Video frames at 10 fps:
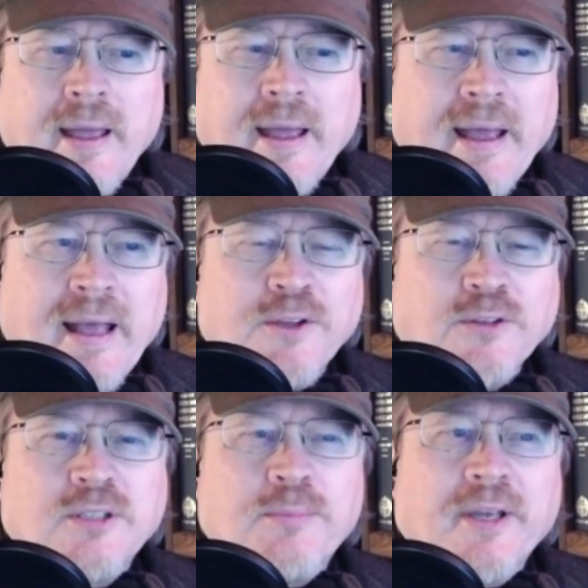And
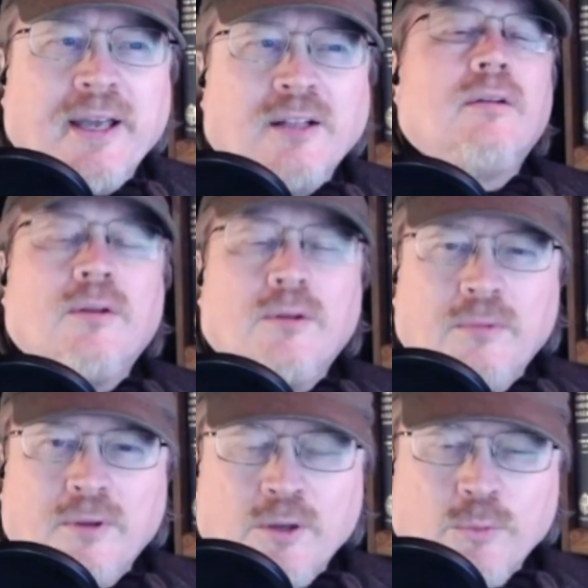there's something else.
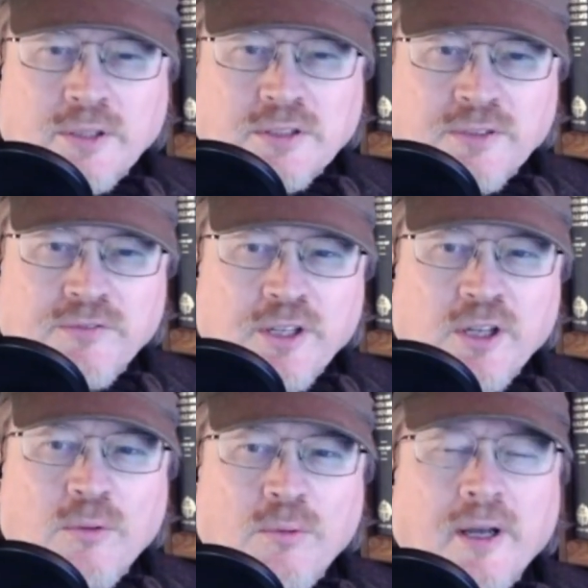In a recent
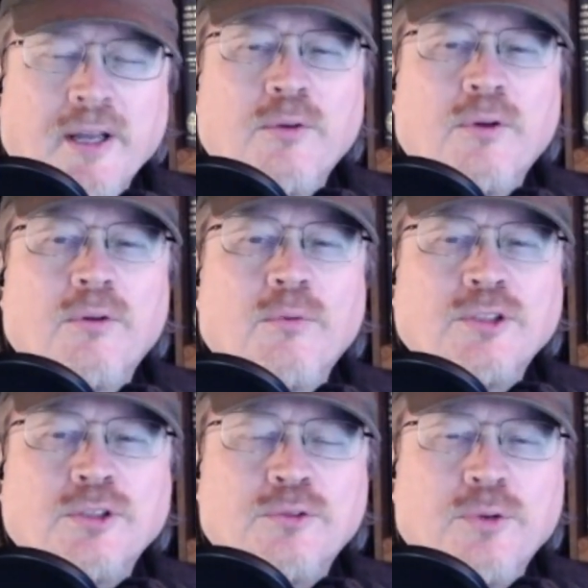video by
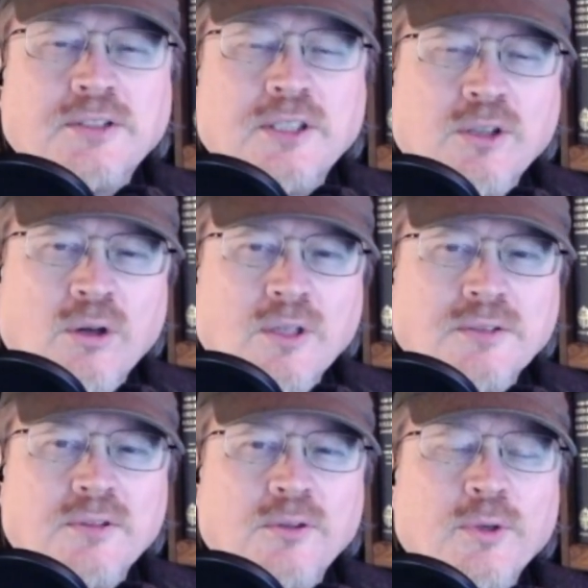Richard and Tracy
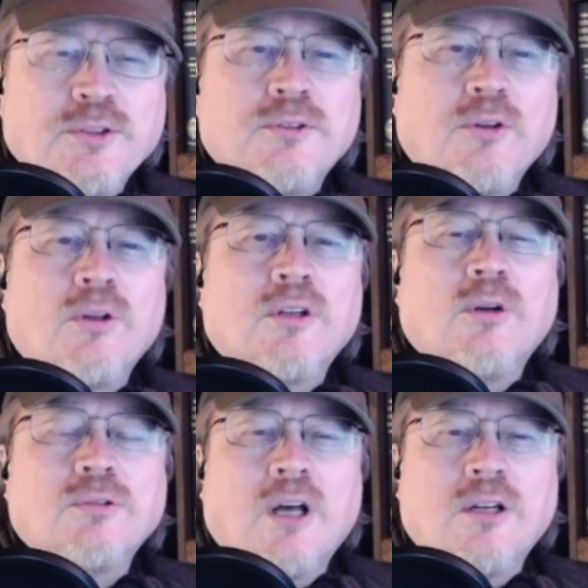Dolan, Richard Dolan
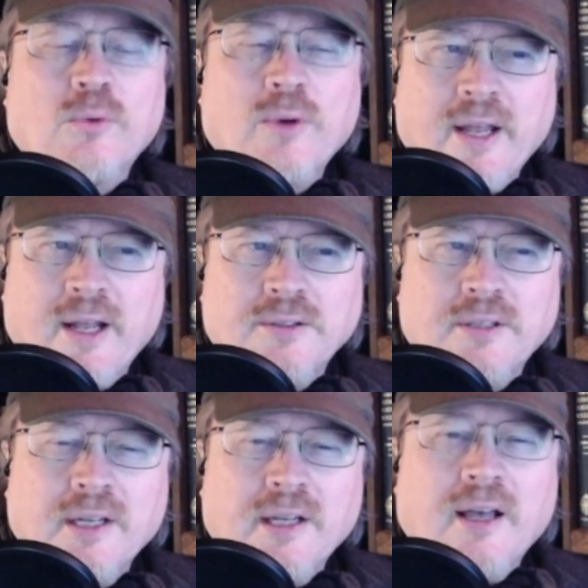goes on a rant
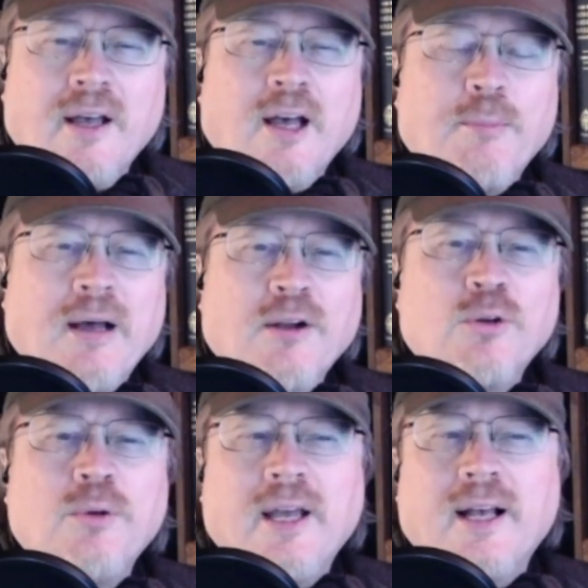about
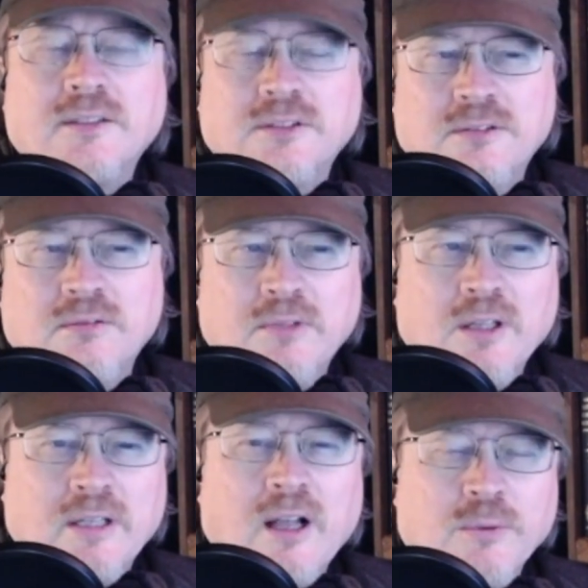who he has
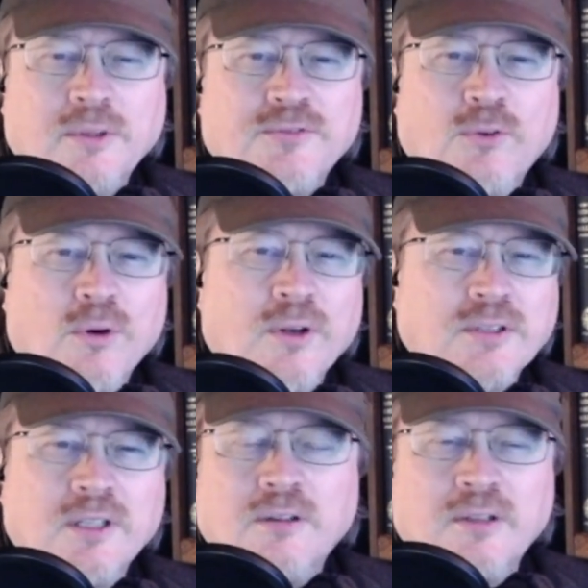little tolerance for,
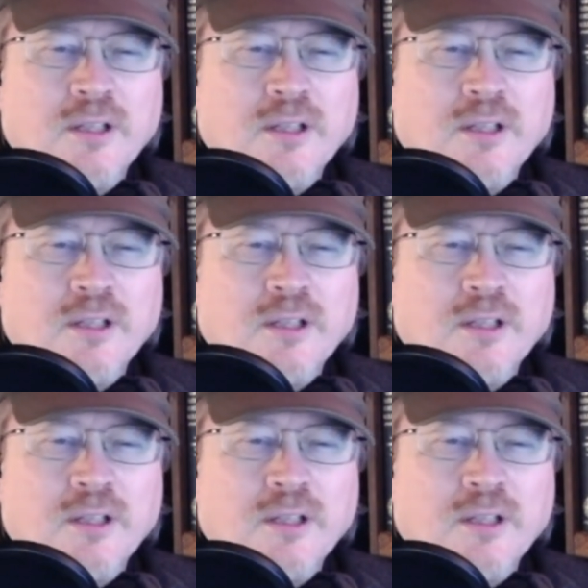has little little